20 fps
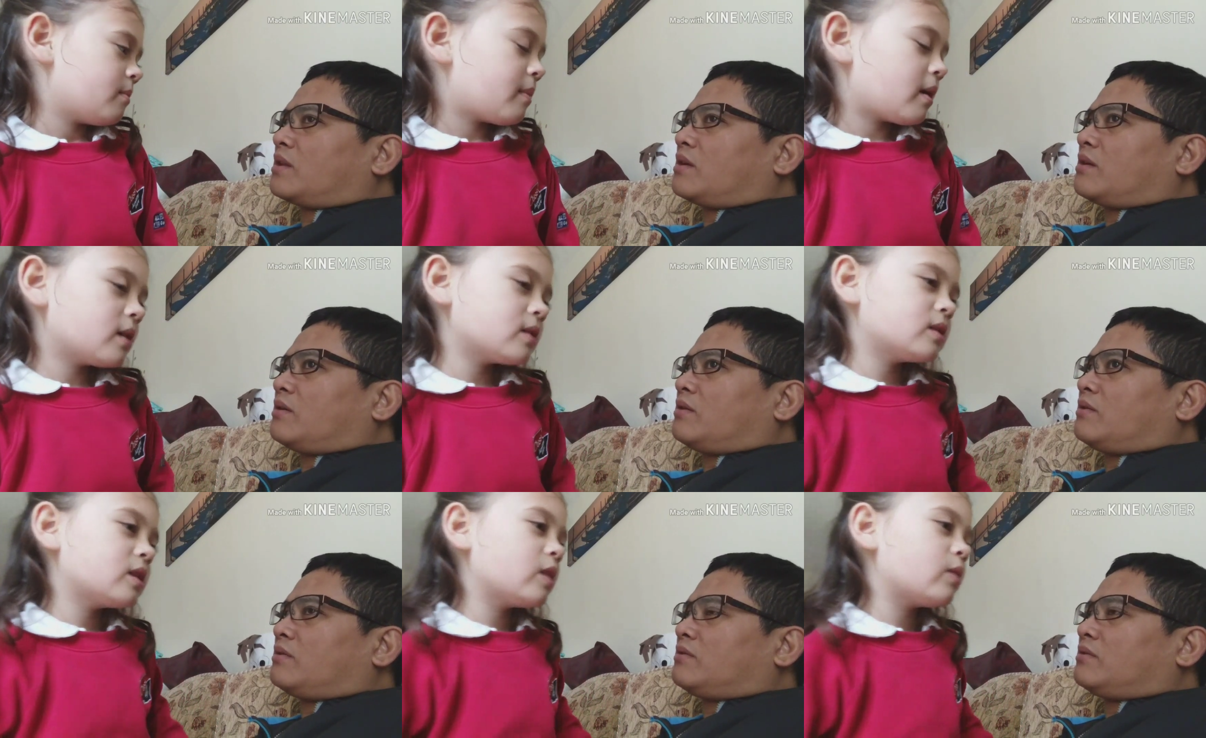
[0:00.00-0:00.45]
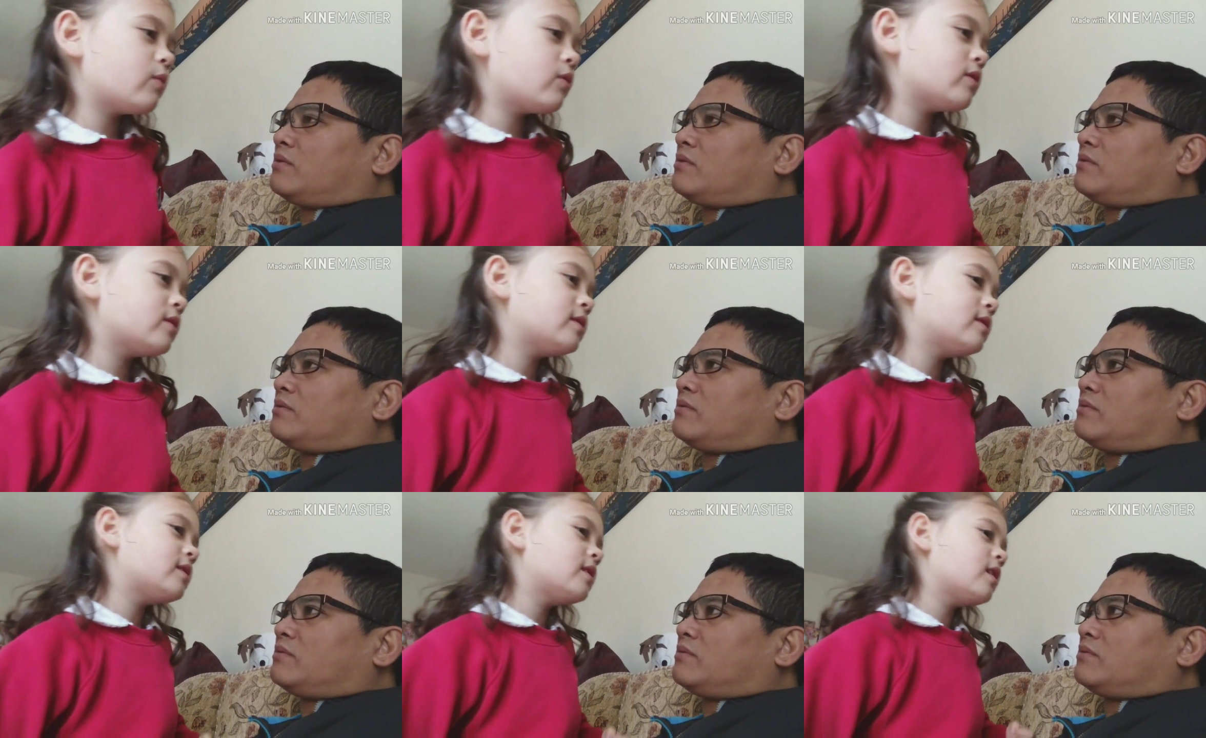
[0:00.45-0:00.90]
Speaker 1: But they
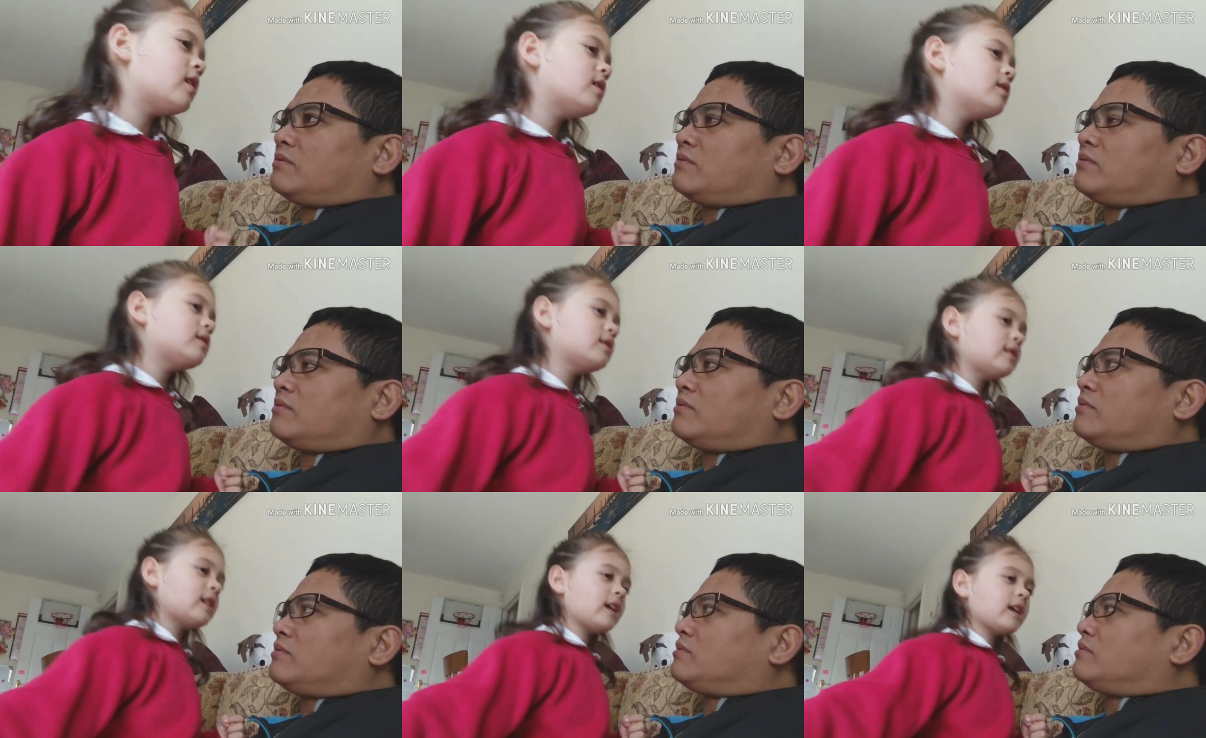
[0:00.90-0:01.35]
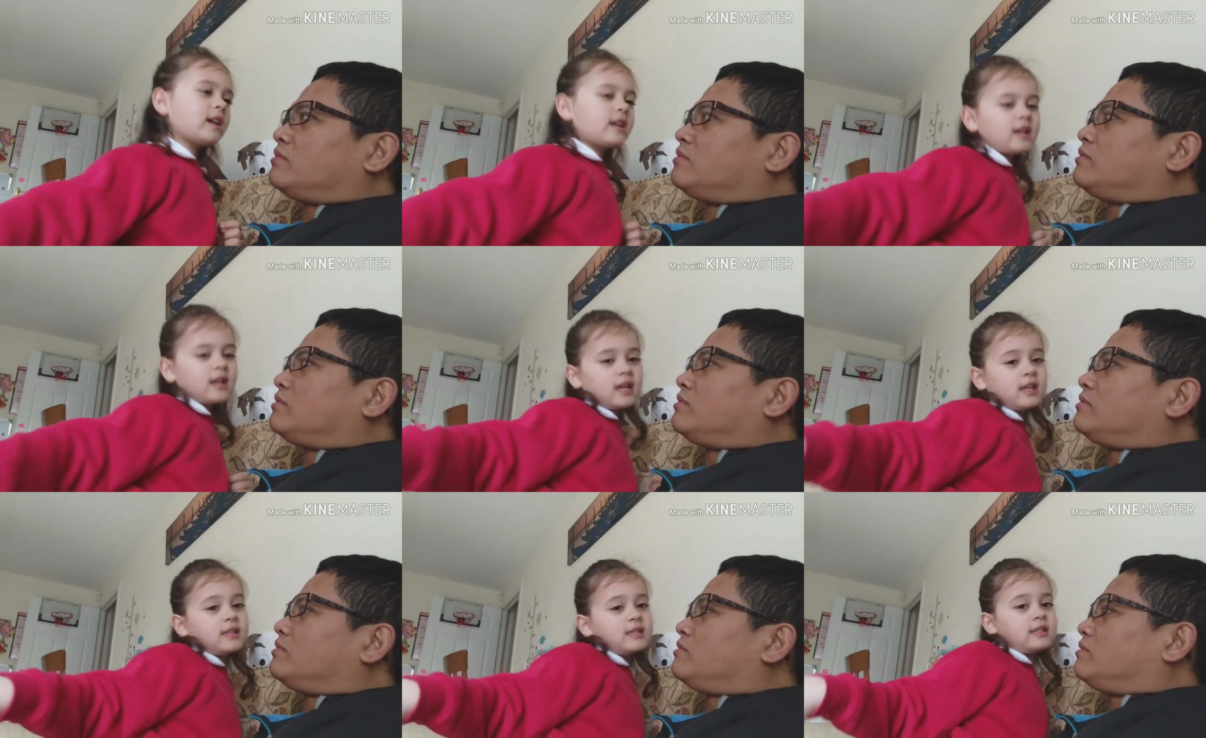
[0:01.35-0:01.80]
were still
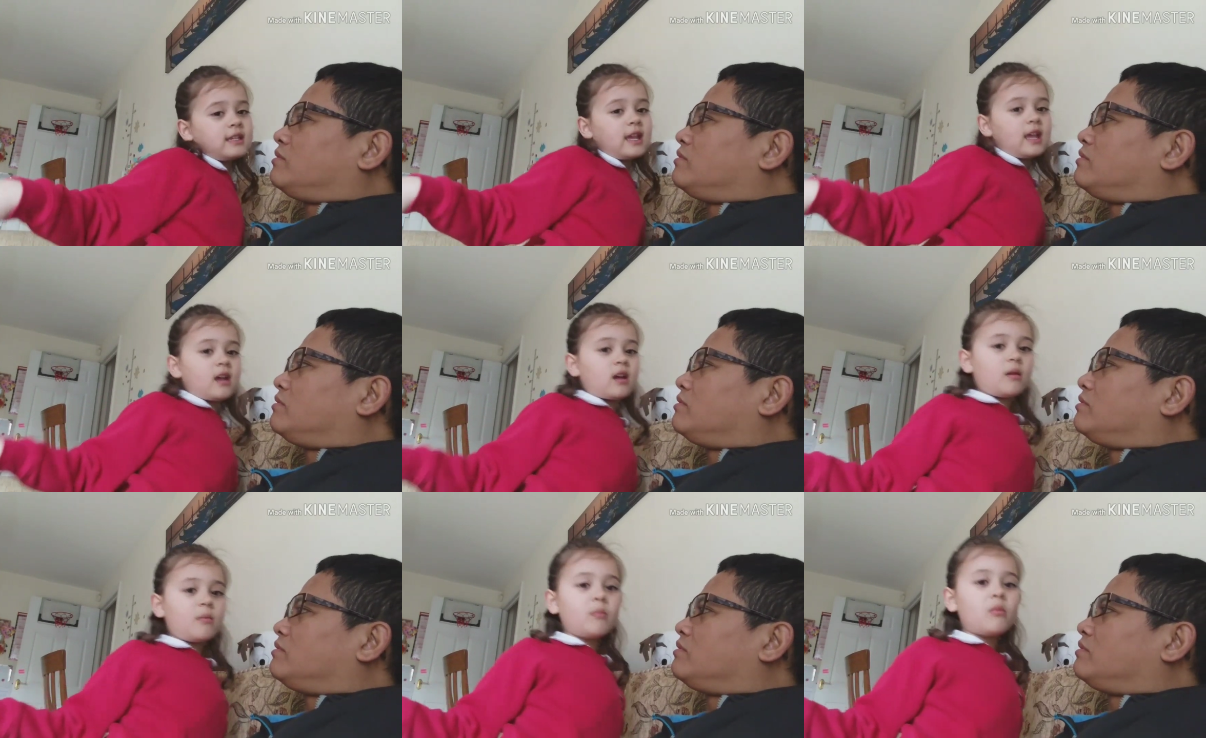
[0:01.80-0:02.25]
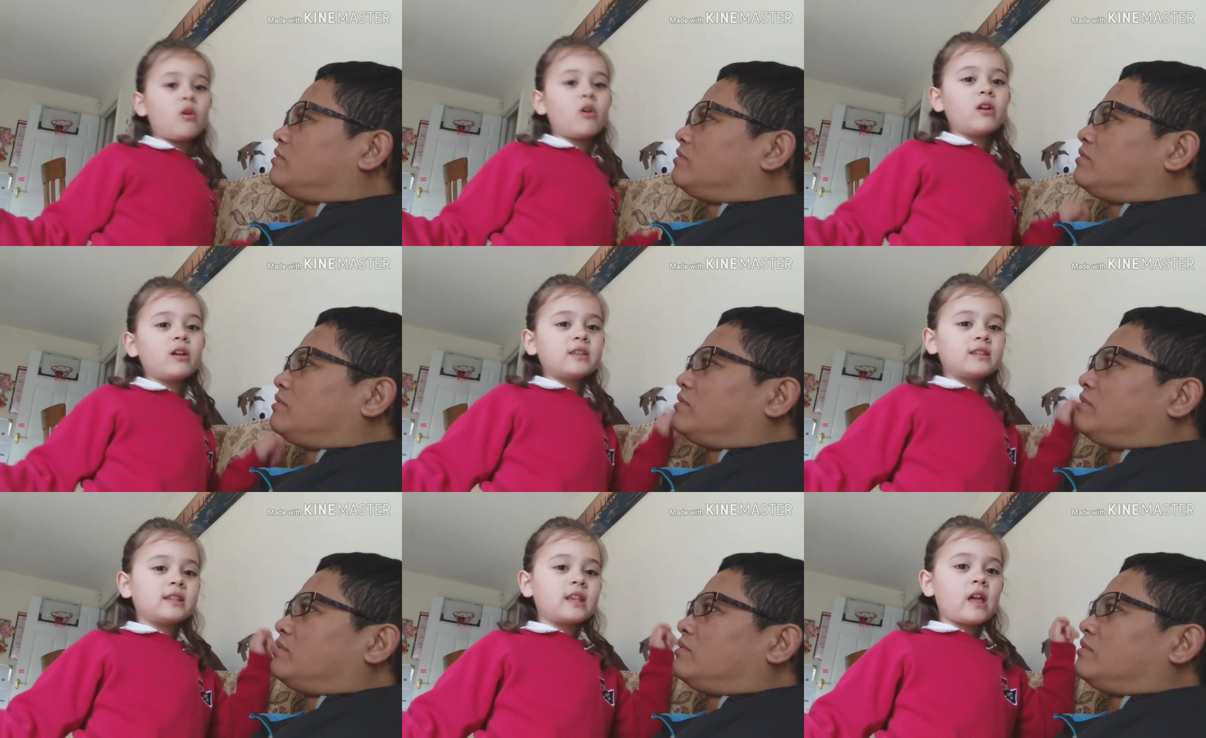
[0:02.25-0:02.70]
singing and singing more
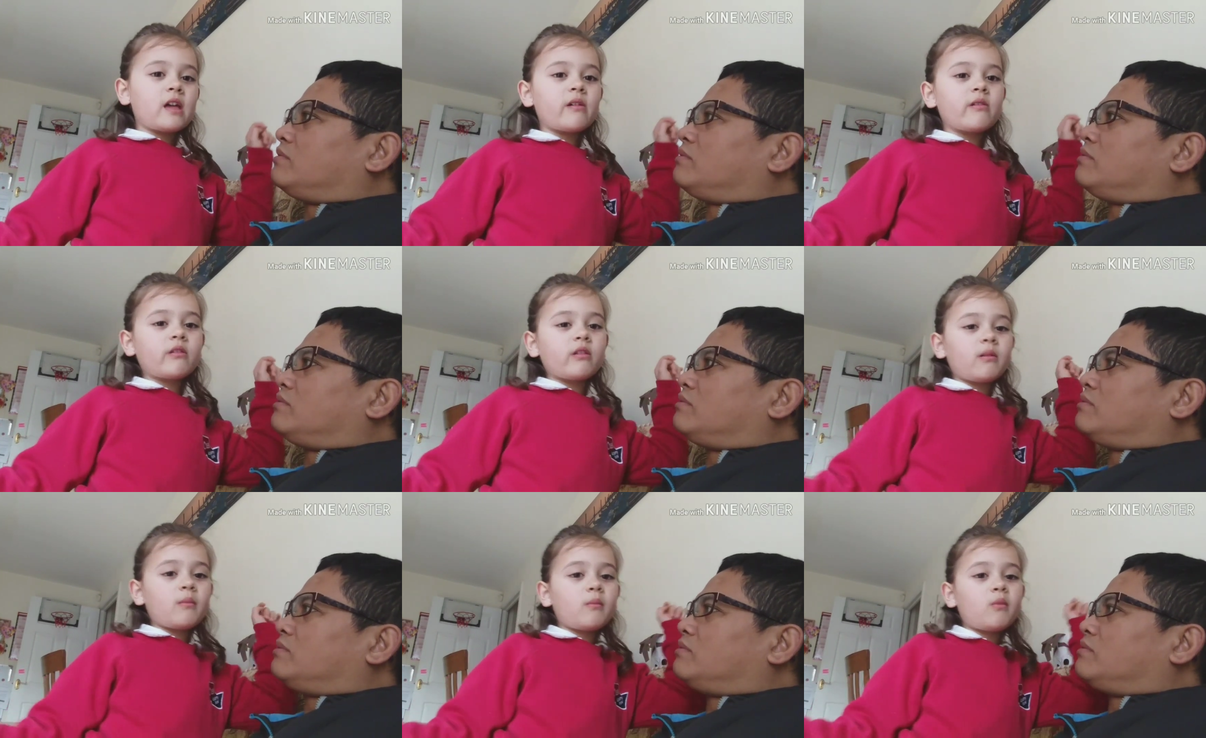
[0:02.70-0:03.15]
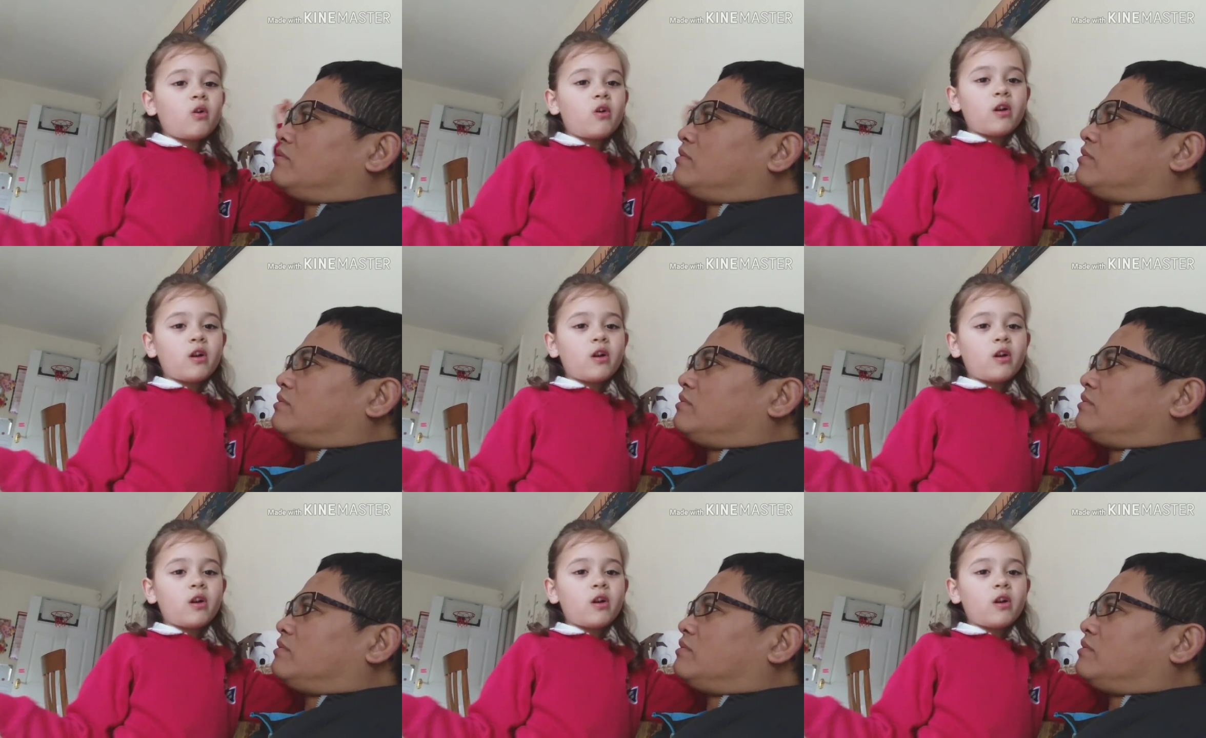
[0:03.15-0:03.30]
and singing